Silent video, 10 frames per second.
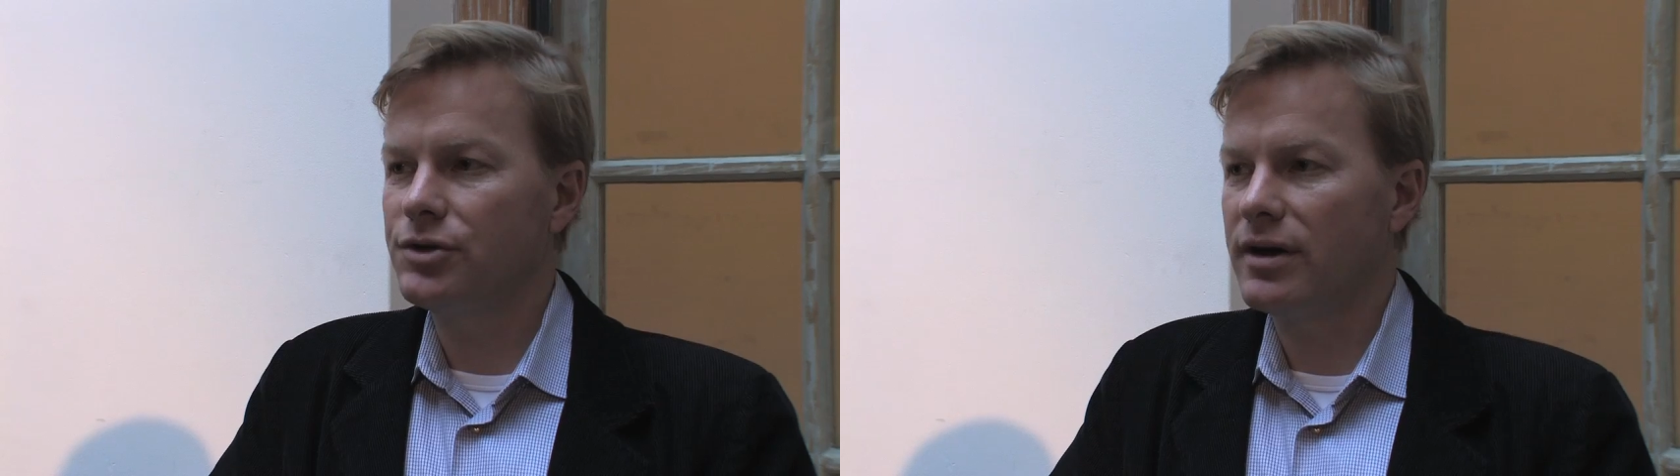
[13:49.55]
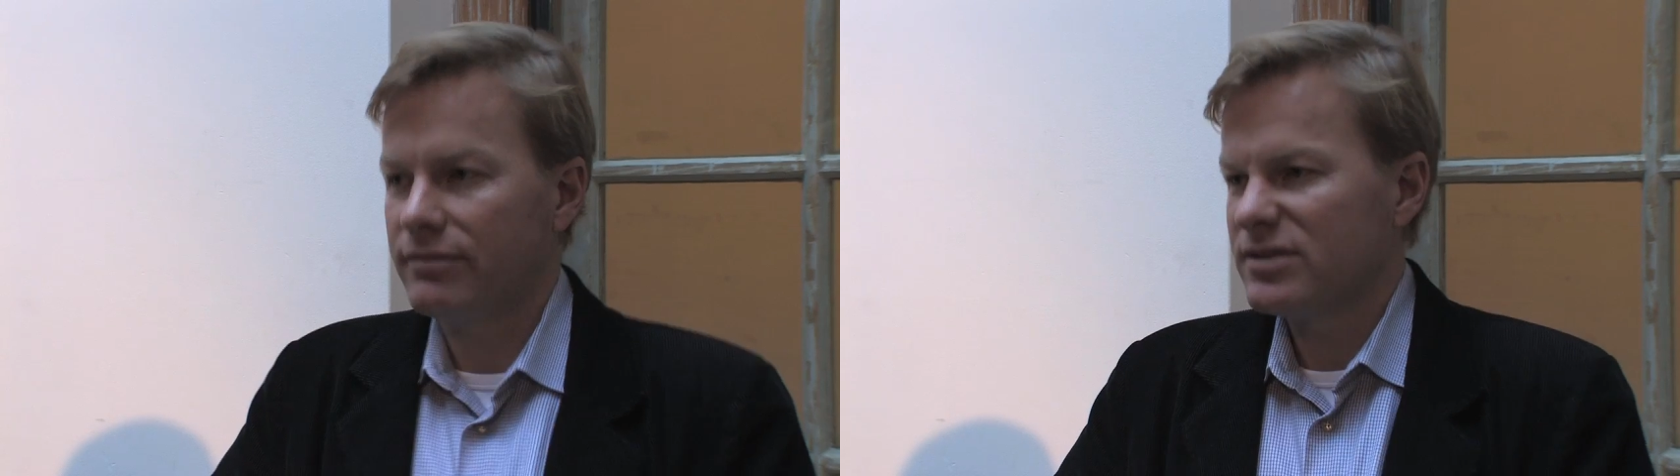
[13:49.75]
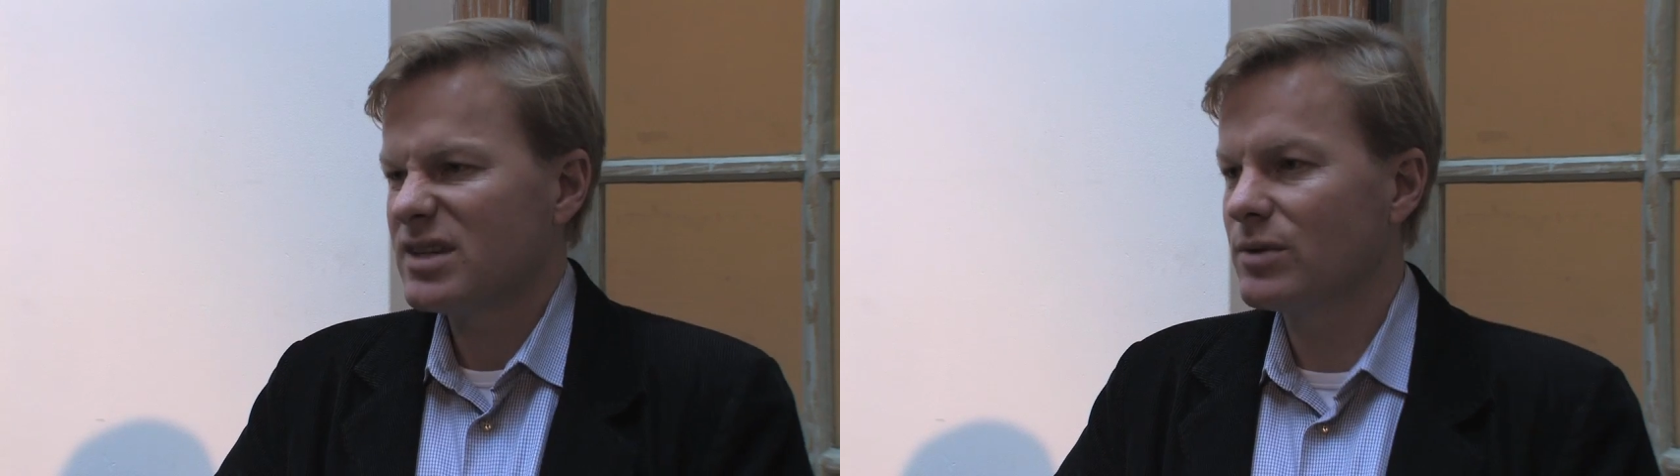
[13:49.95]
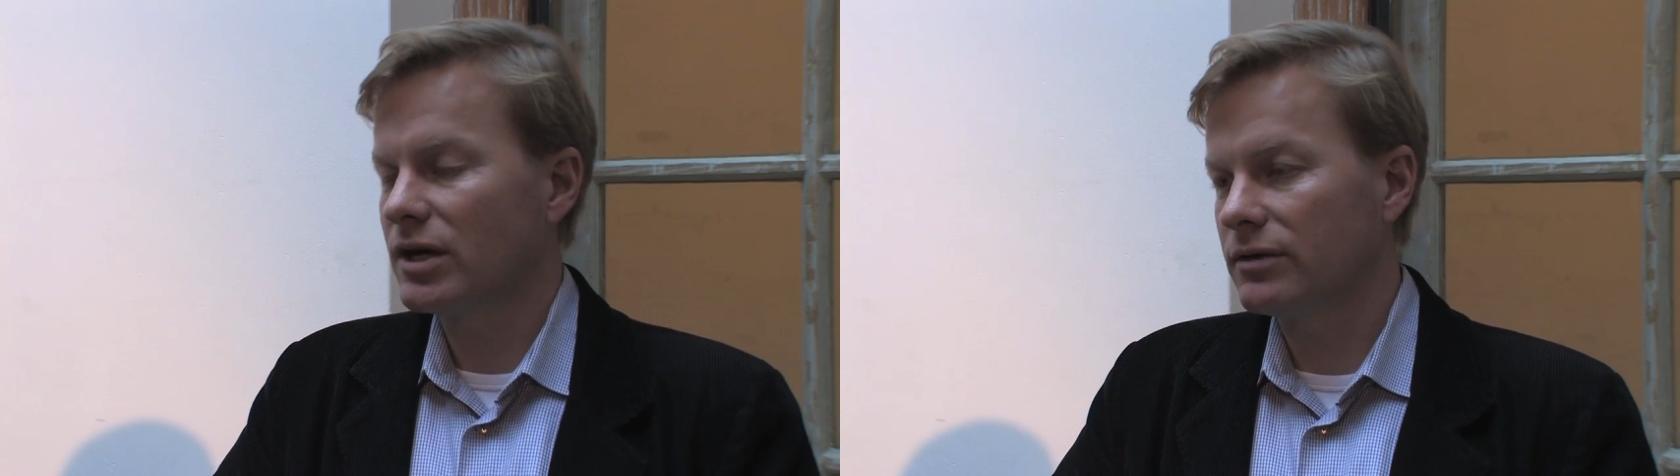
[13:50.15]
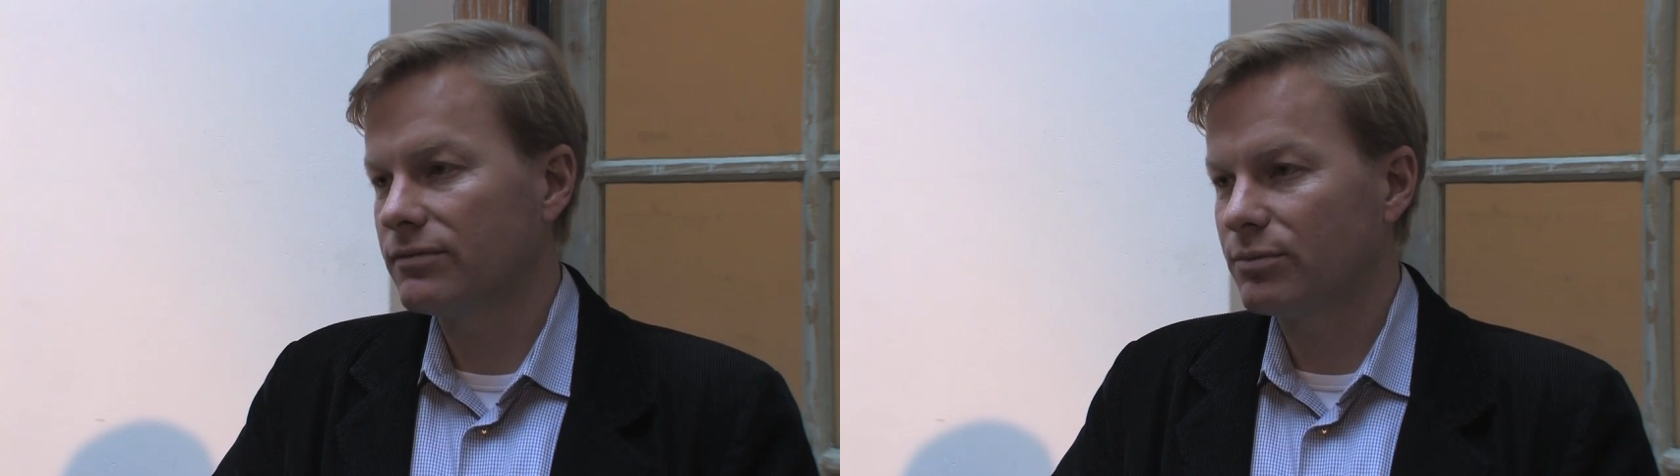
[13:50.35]
you have the same
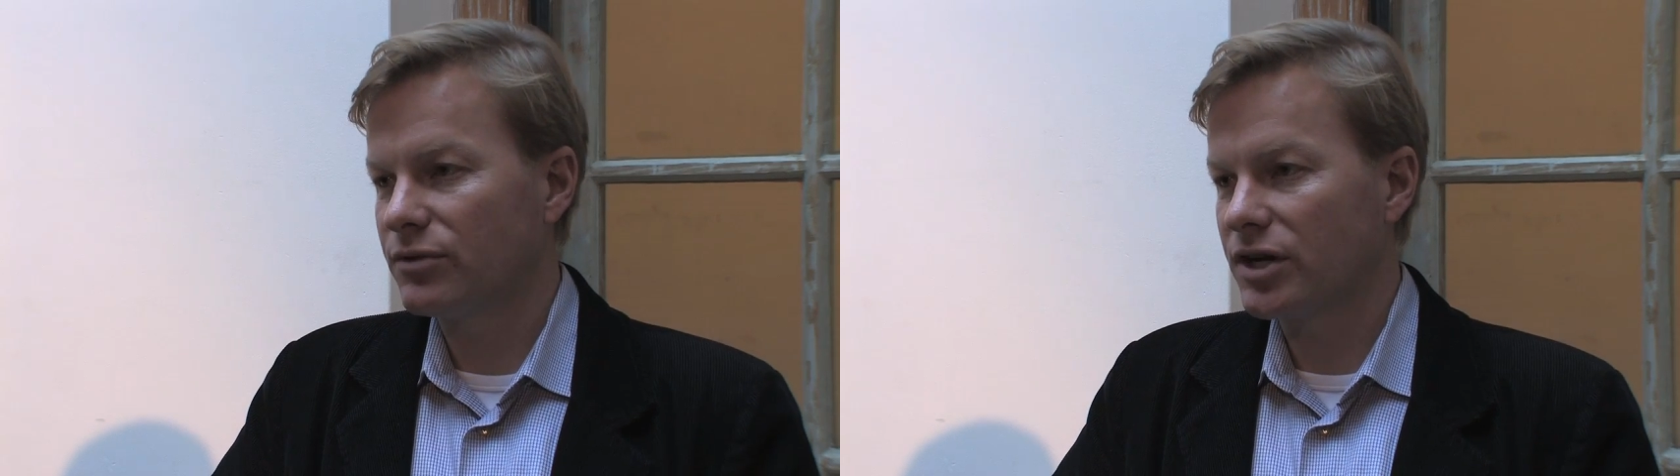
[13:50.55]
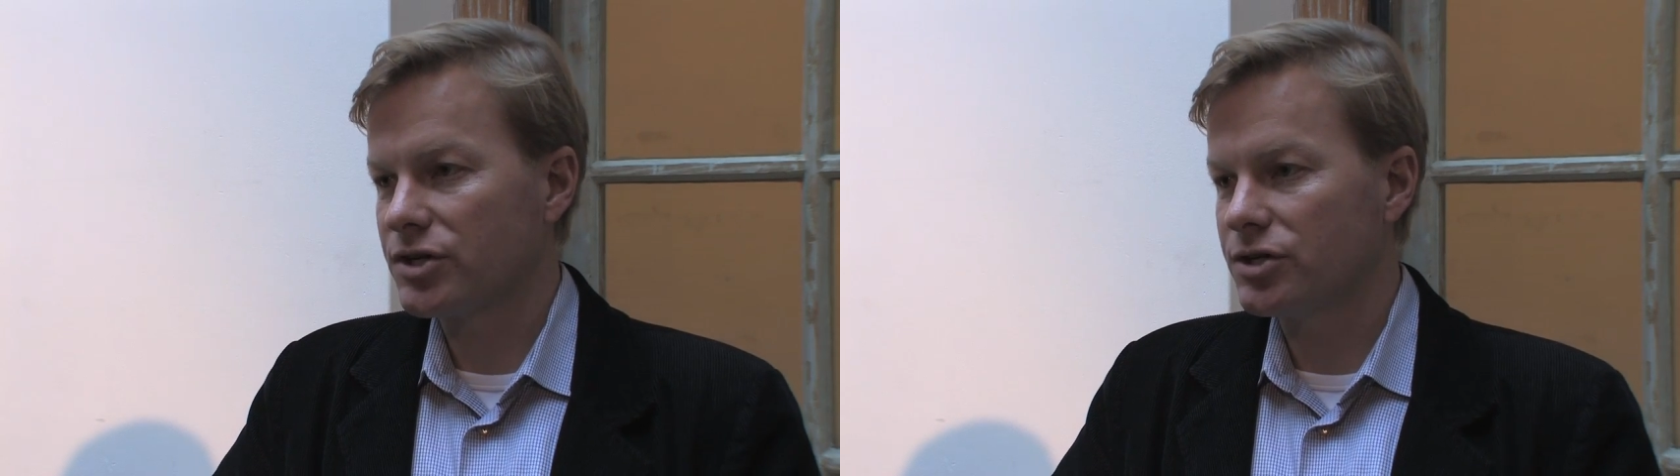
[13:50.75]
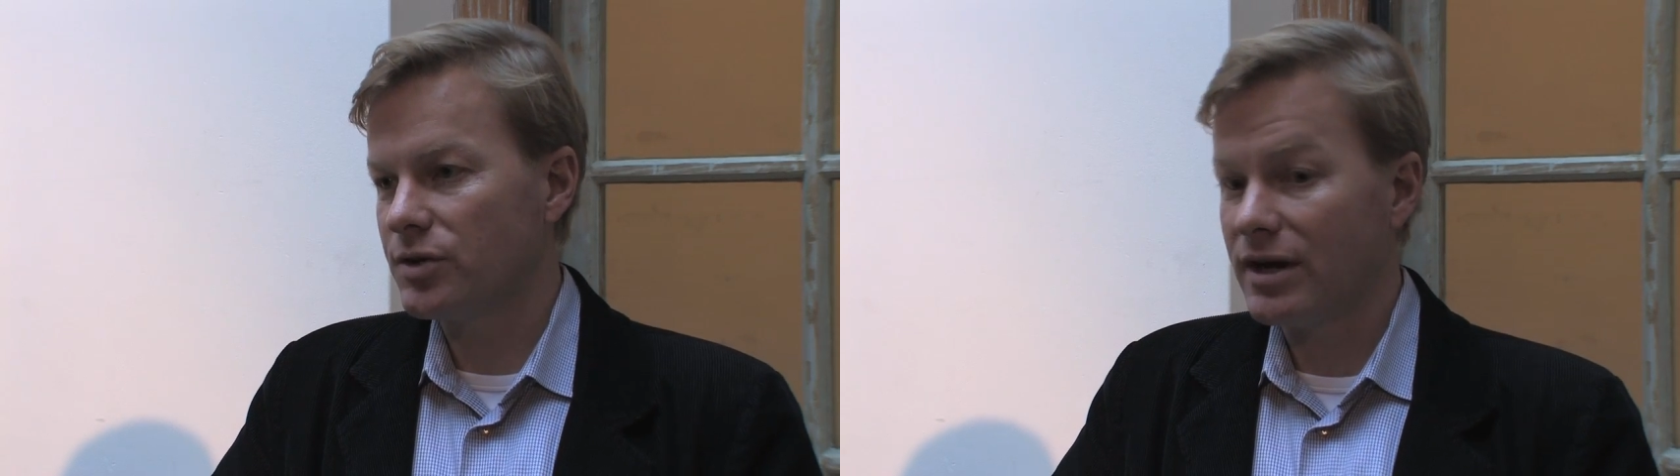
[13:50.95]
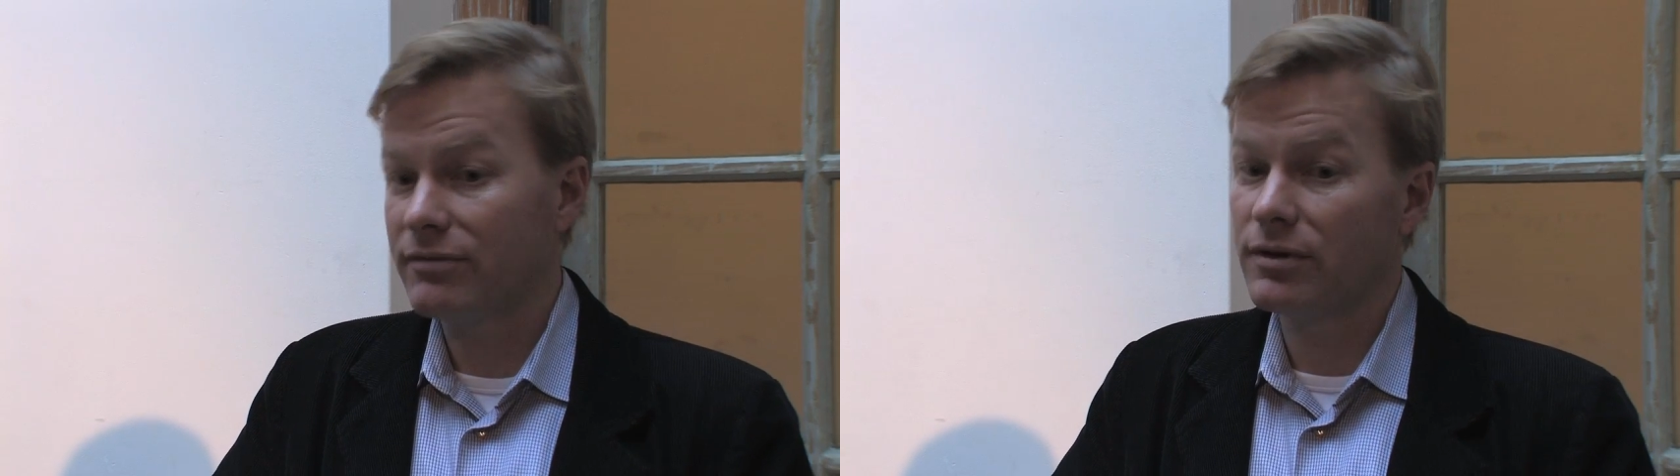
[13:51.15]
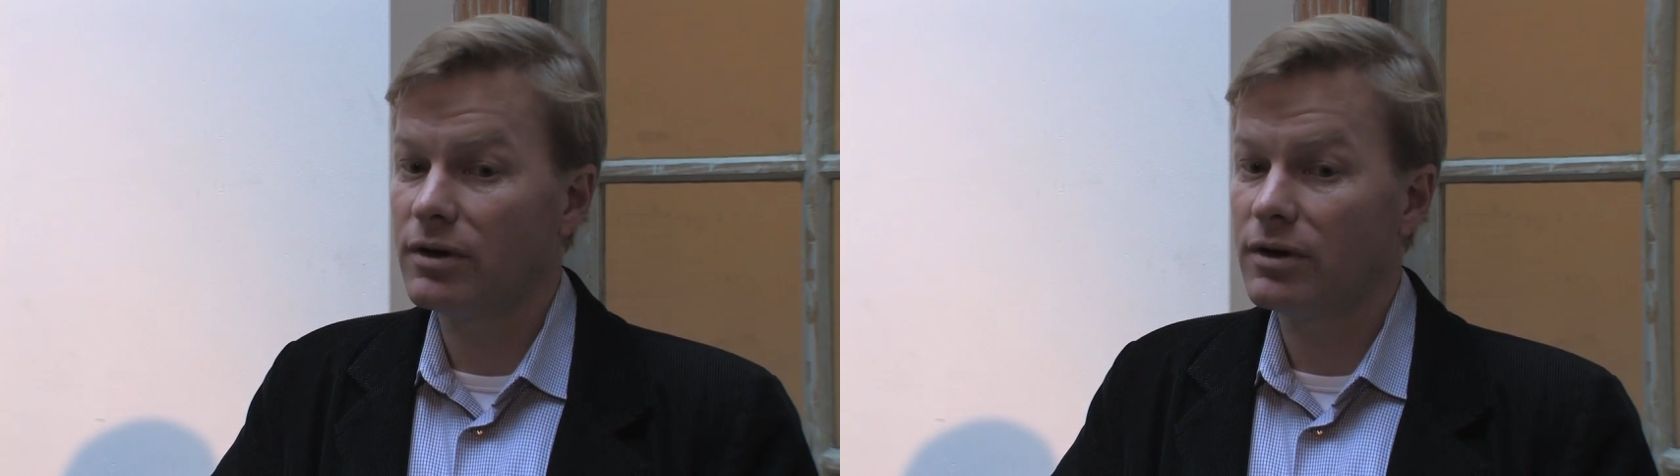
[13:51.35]
kind of protection you have